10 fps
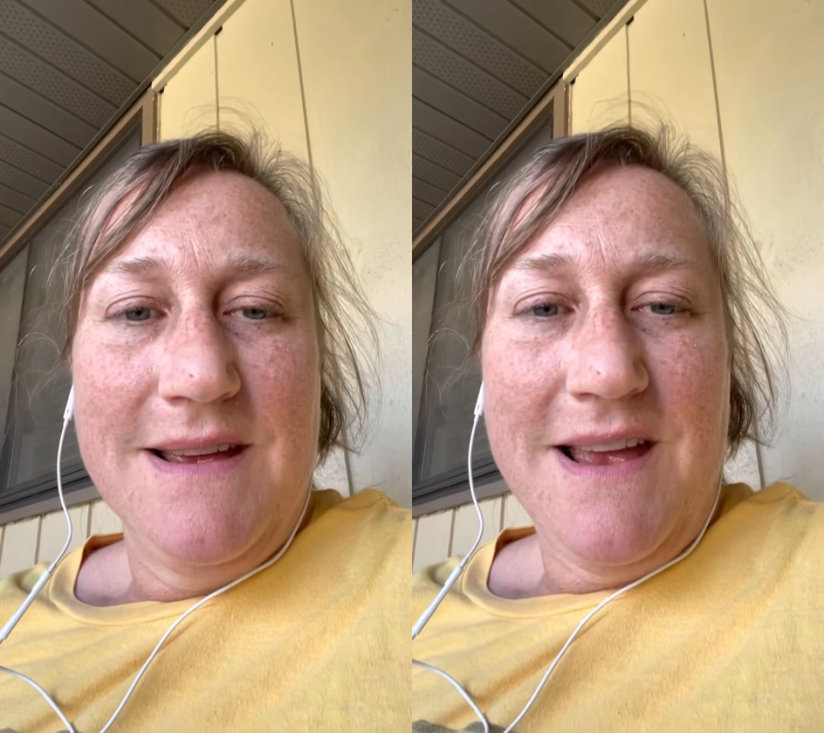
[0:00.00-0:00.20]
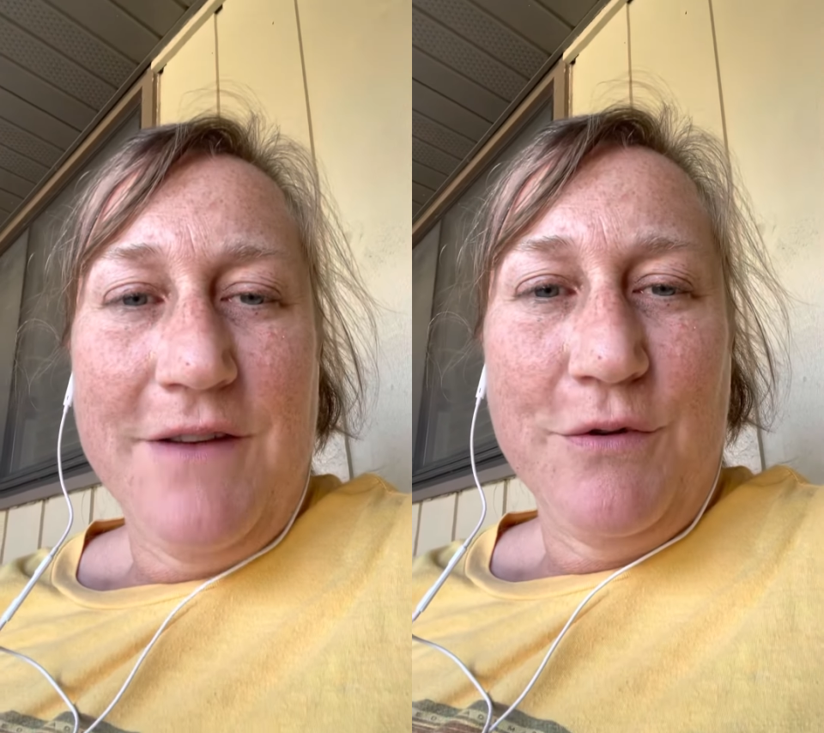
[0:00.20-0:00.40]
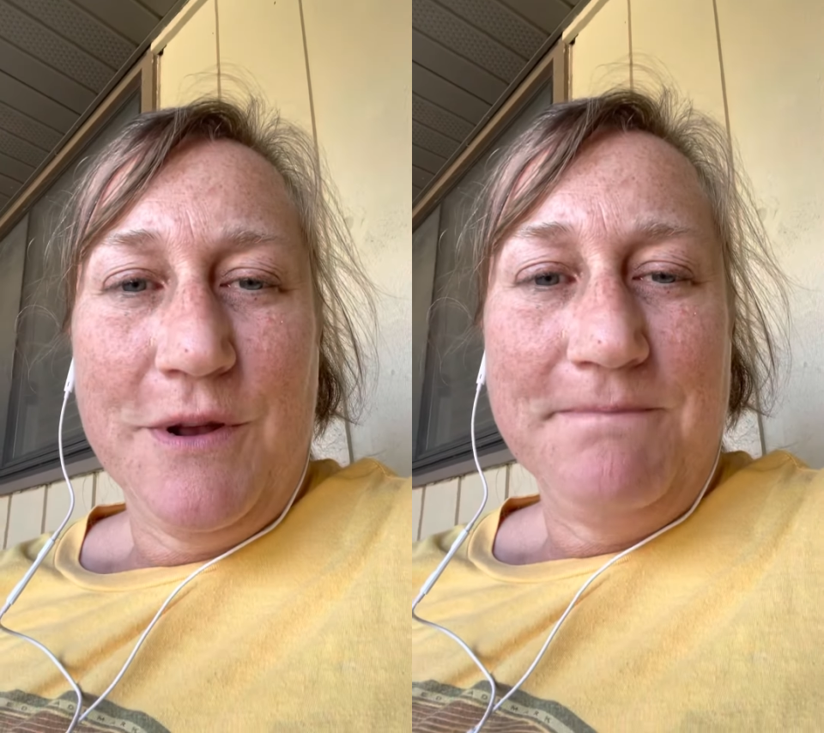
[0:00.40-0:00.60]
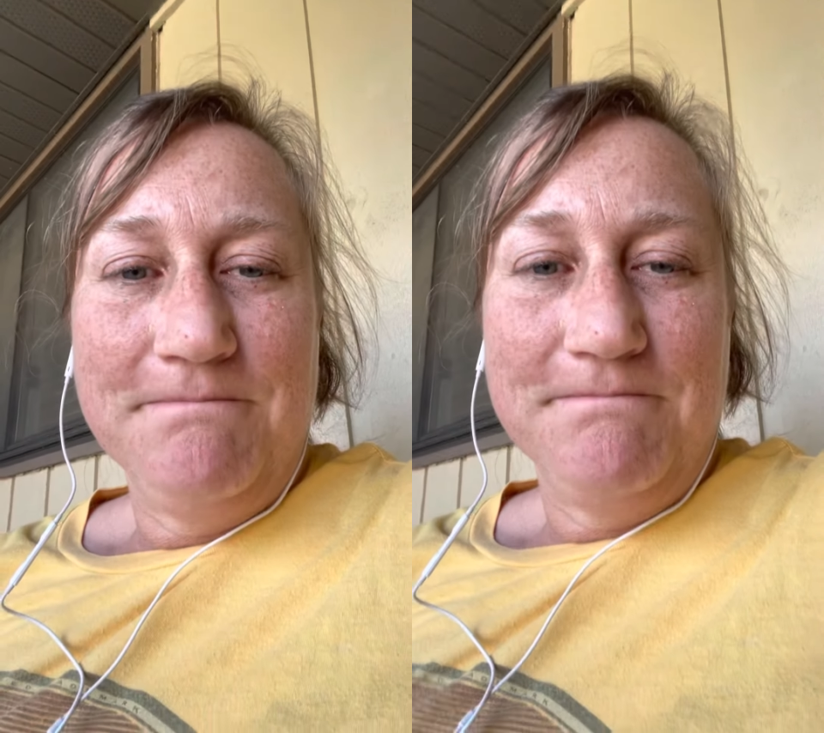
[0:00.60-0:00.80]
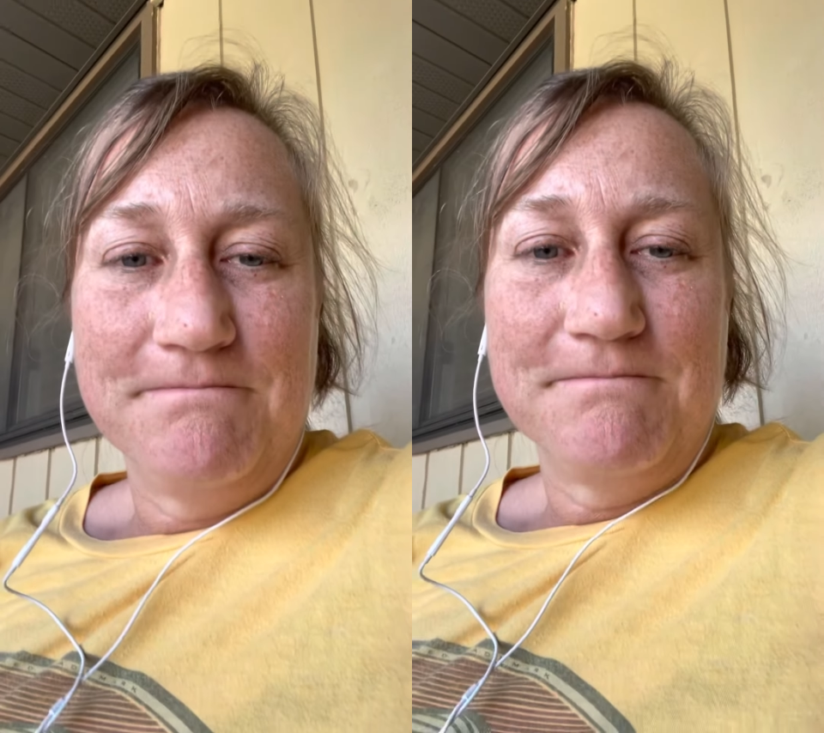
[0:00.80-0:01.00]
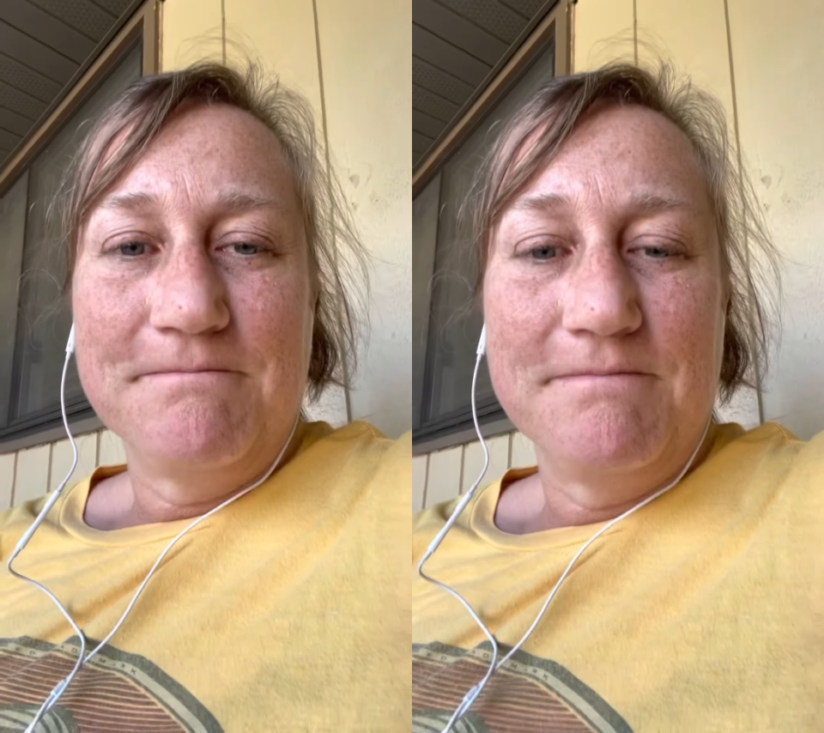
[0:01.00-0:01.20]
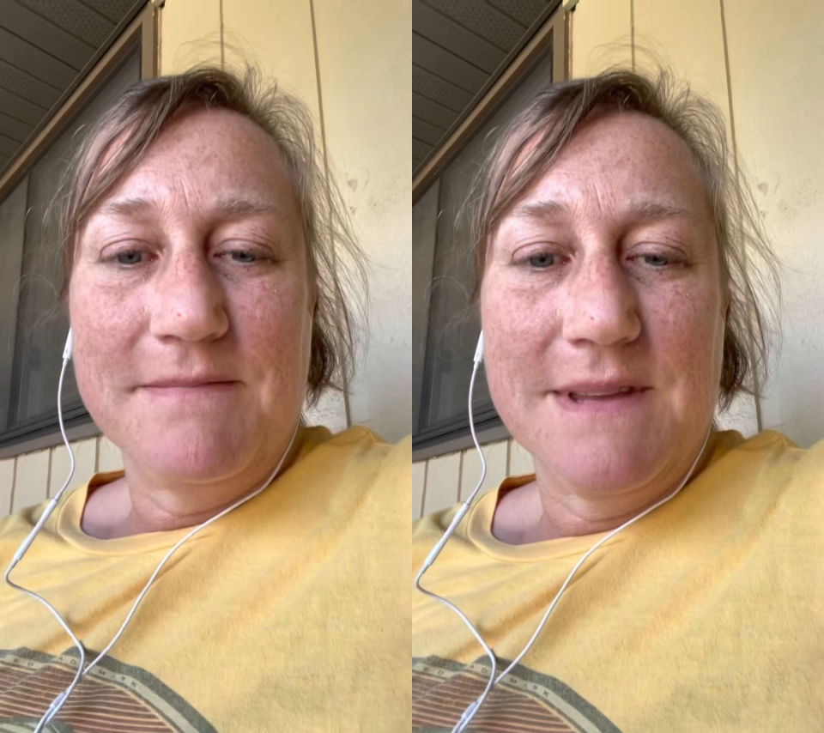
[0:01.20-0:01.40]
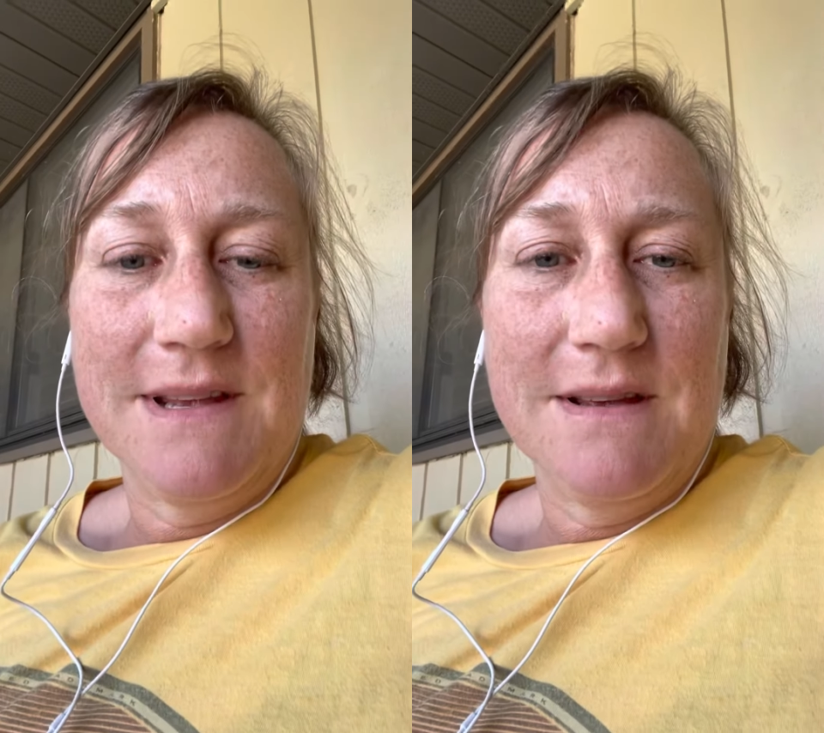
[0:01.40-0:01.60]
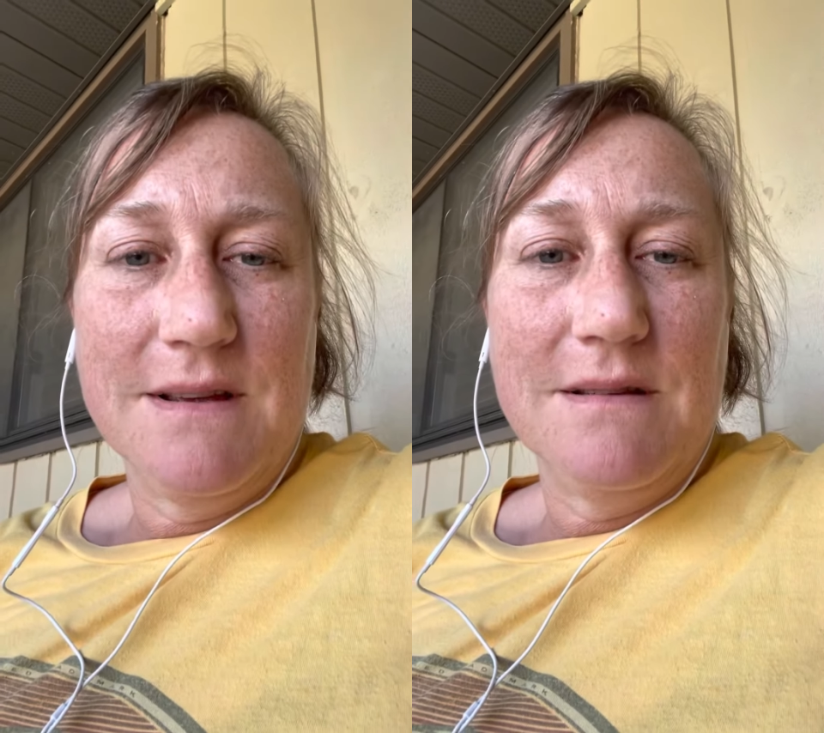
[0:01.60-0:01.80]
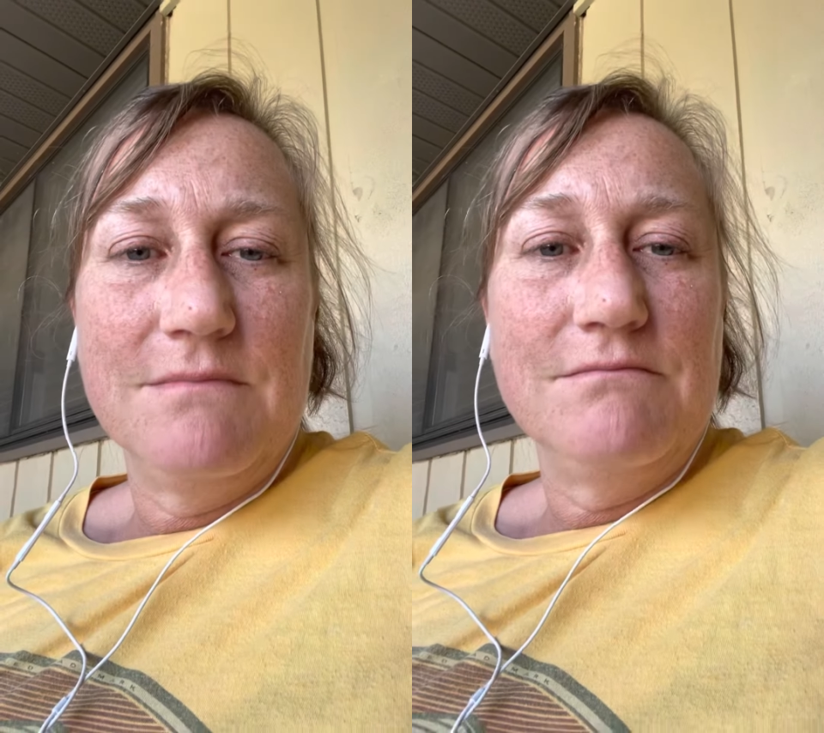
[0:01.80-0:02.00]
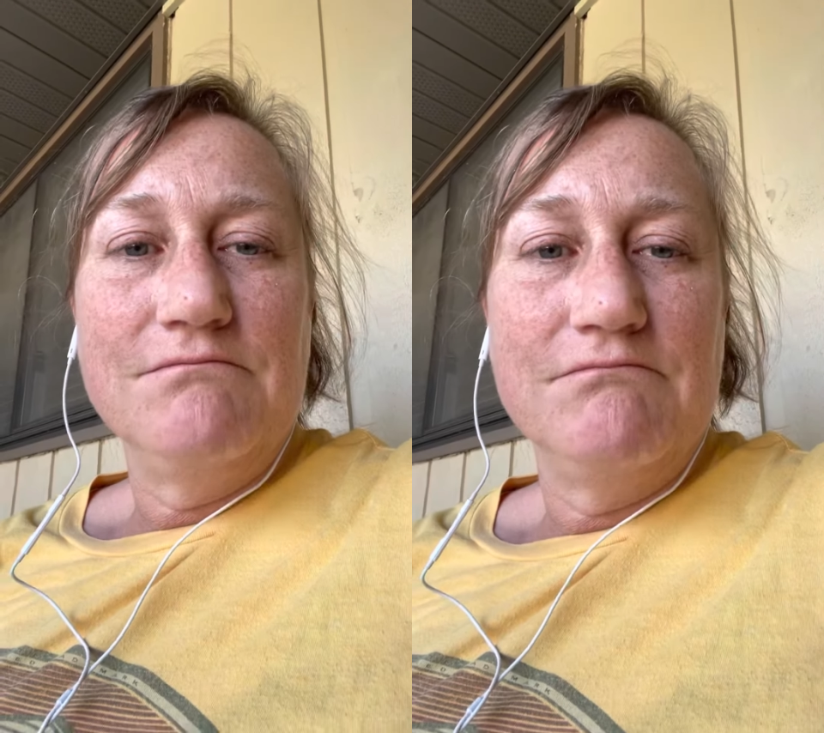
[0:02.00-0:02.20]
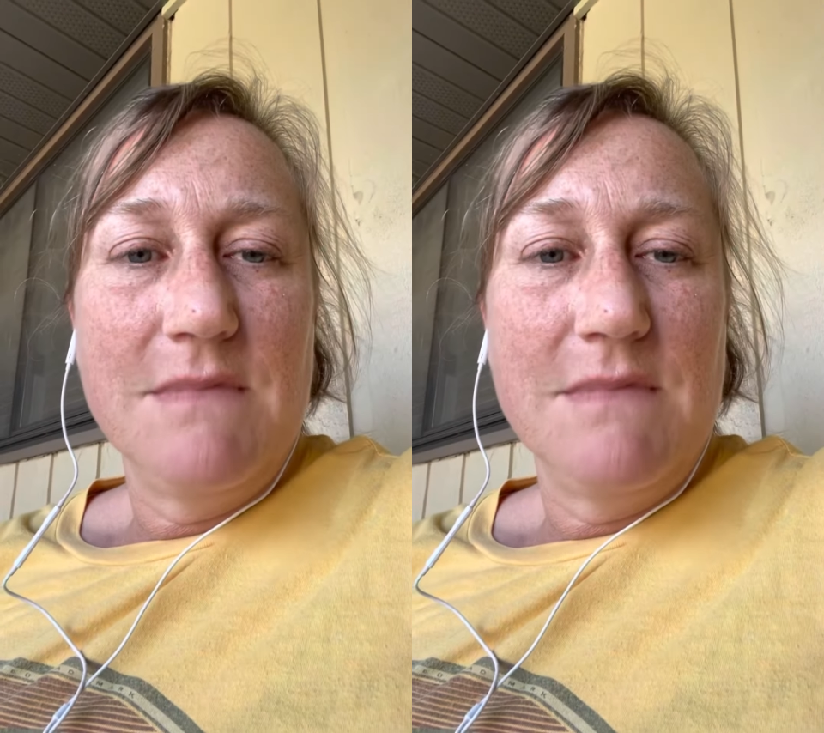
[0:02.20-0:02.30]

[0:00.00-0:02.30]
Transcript: Hey everyone. Um,